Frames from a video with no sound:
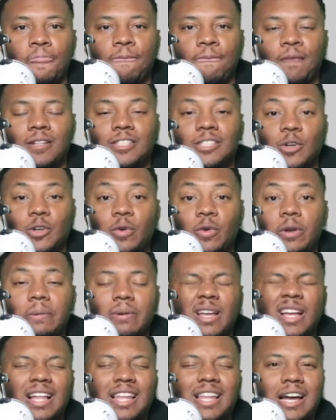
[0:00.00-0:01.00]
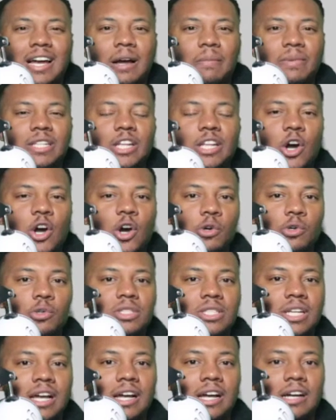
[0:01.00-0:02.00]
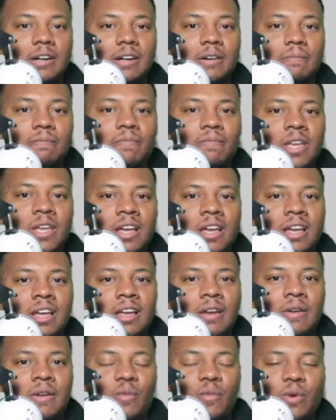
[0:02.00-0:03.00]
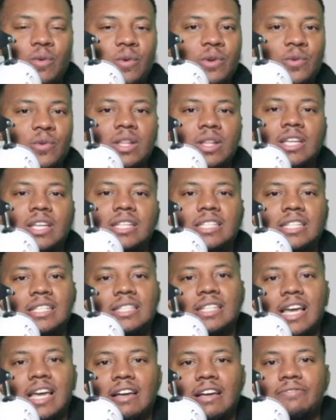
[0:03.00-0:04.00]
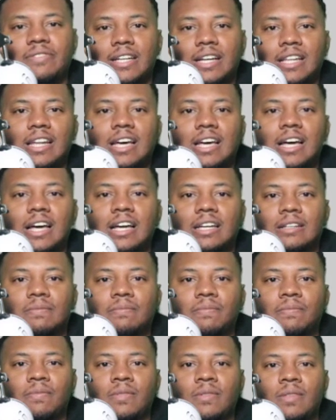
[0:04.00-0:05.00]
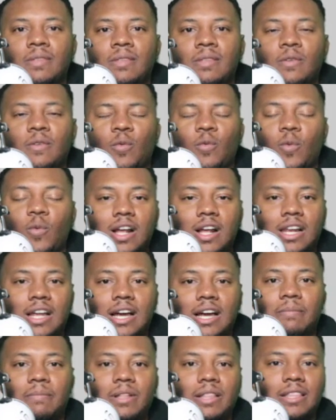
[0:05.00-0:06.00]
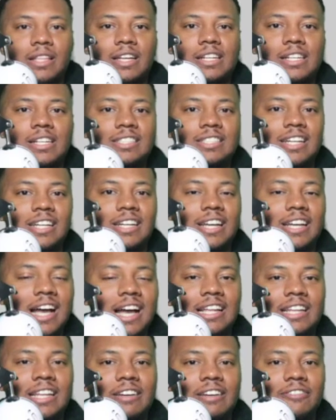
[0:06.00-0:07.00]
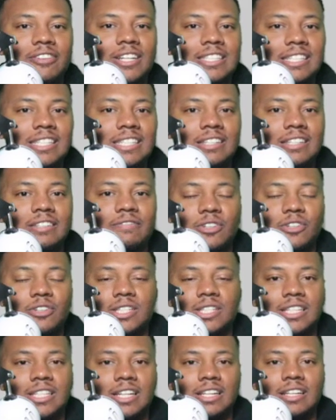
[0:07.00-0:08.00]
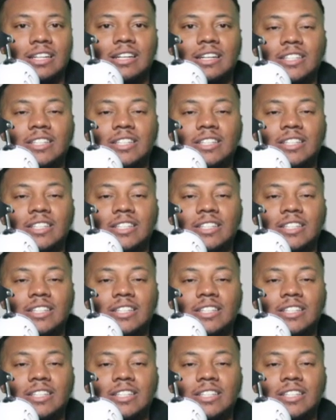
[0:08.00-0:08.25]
So we've been climbing the whole time when we really didn't have to climb. We're climbing things that God never intended for us to climb.